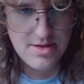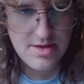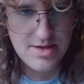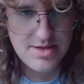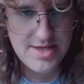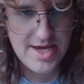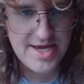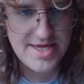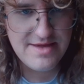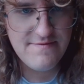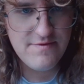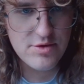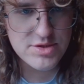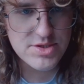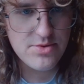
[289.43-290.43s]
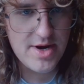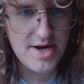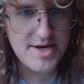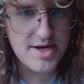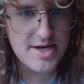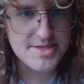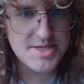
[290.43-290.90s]
Yeah, e4 is quite
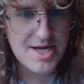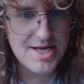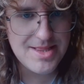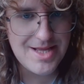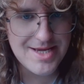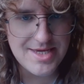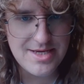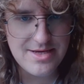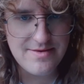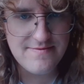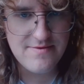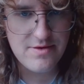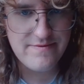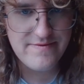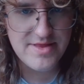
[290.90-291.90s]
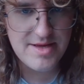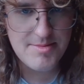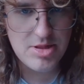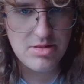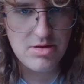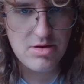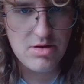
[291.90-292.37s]
nice. I like e4 for them a
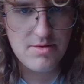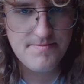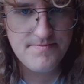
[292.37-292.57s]
lot.